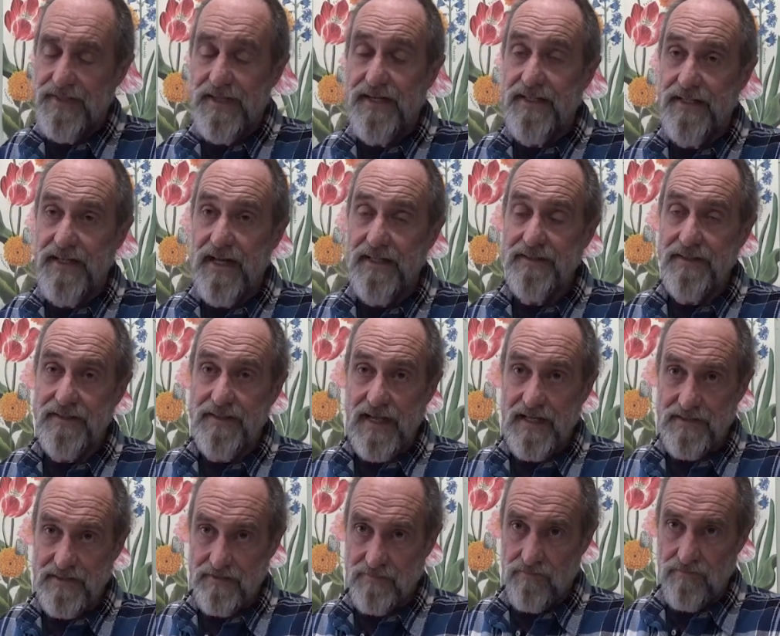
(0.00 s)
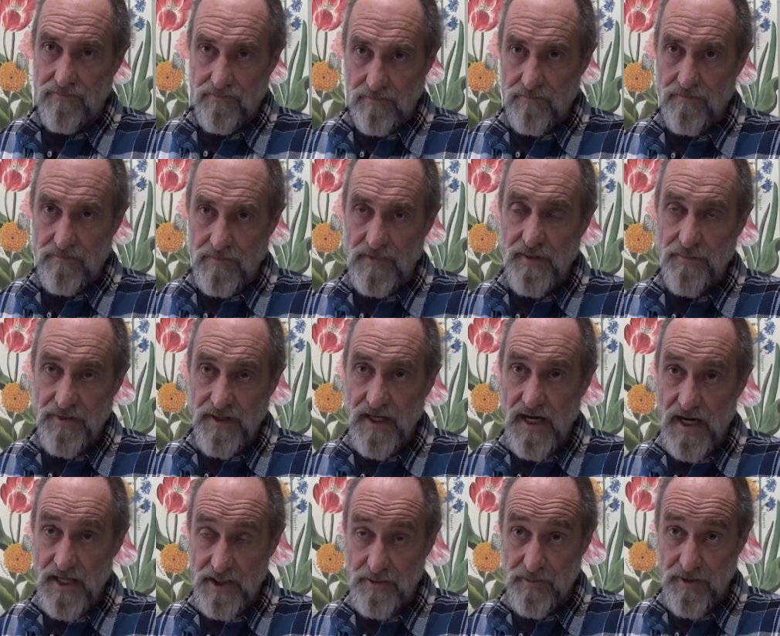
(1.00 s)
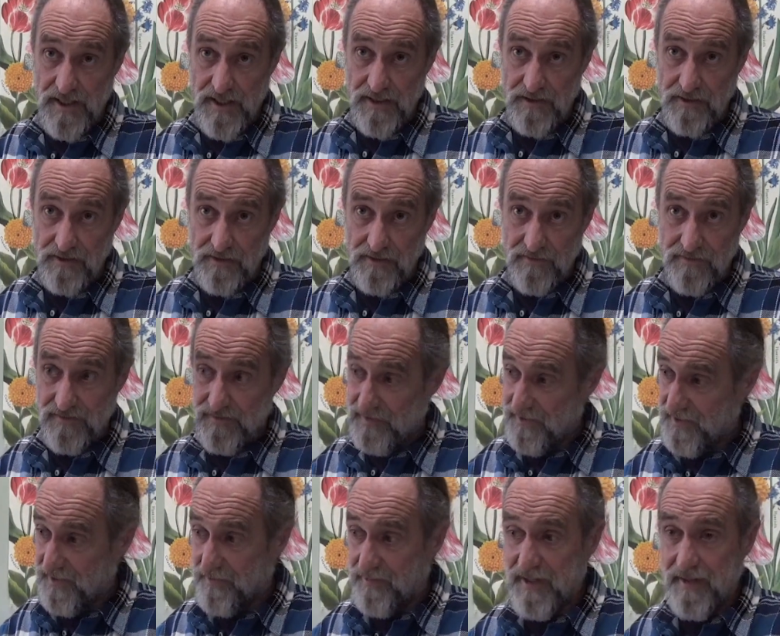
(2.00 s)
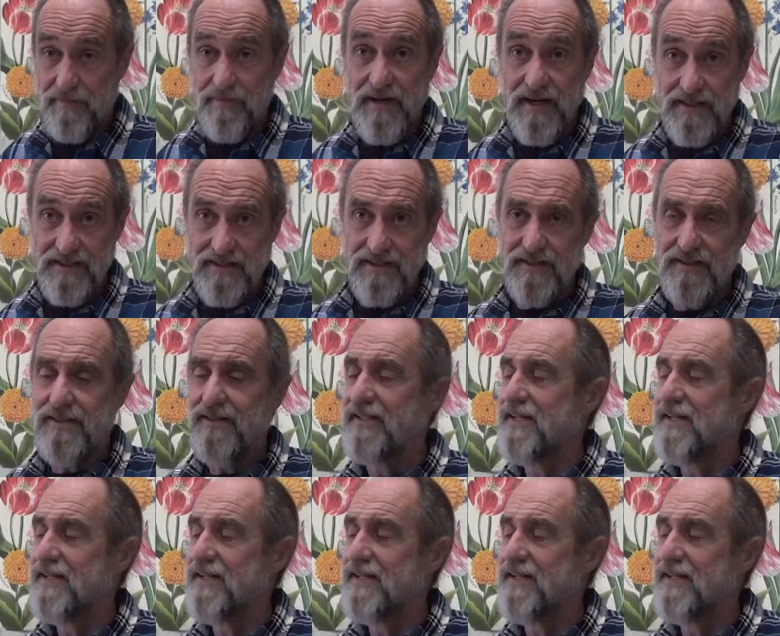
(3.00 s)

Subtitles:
not that that's something I aspire to be a peasant.